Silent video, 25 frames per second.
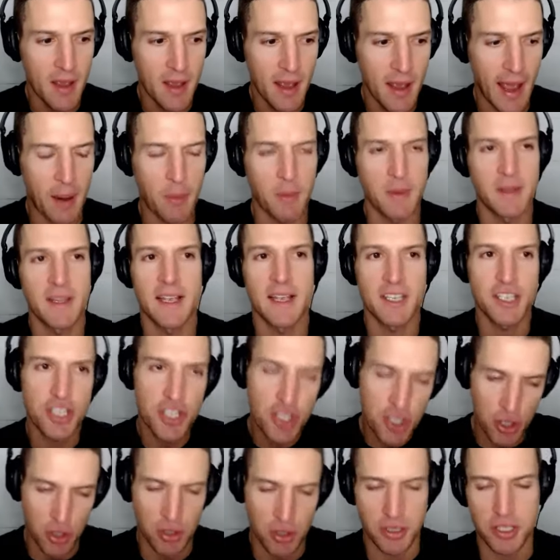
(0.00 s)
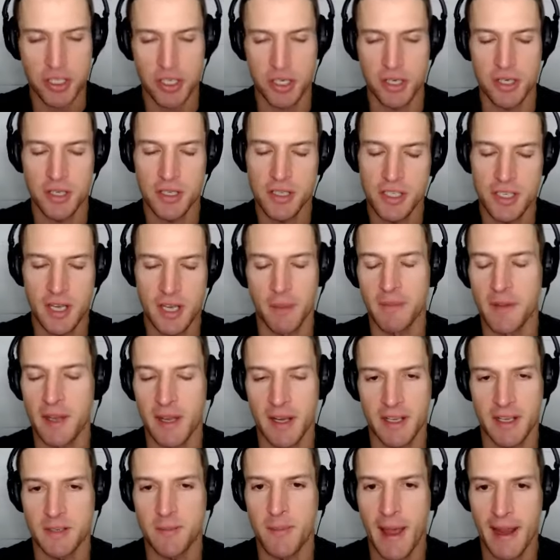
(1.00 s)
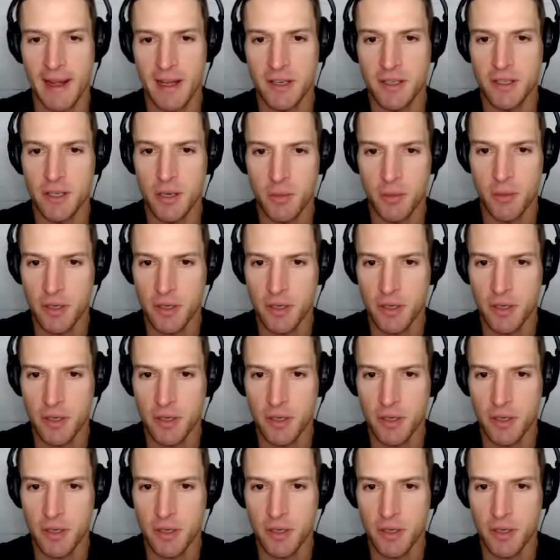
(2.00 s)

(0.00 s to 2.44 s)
how would they search something in this magnitude?